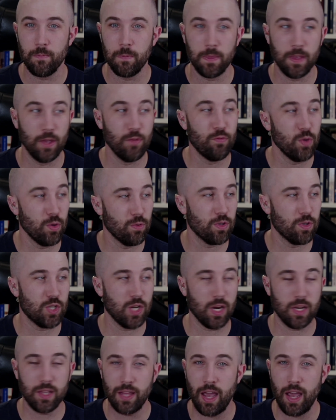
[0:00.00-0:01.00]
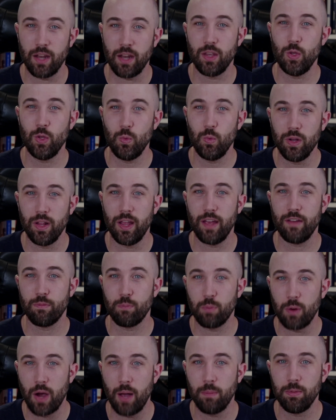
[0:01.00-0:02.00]
If you reject that, you will have
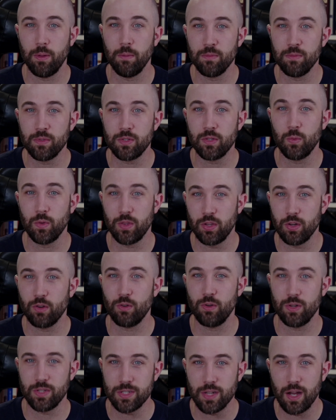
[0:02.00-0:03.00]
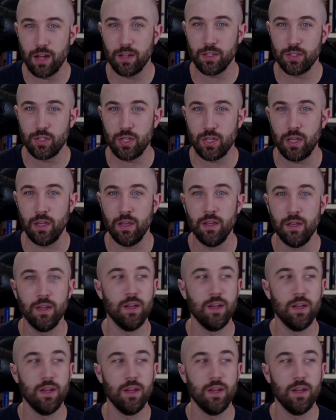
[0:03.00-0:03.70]
problems with your Christology.